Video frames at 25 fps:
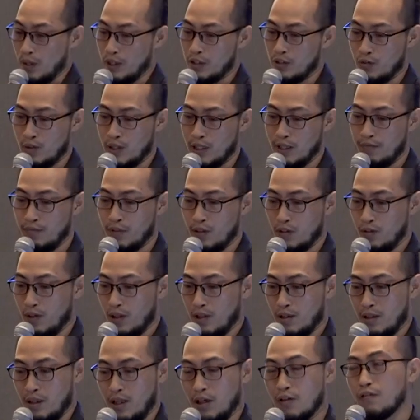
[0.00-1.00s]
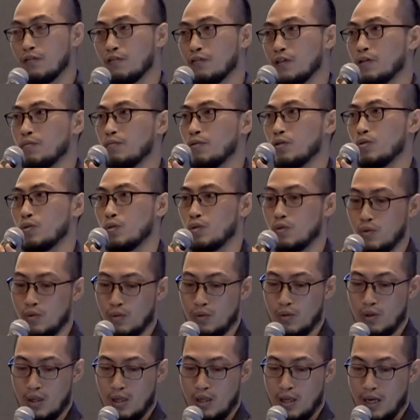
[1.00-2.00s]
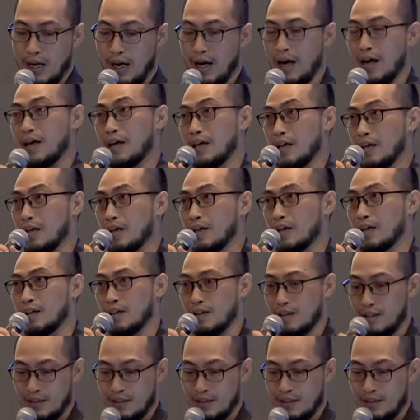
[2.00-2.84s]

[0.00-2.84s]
to give you an overview of who are here.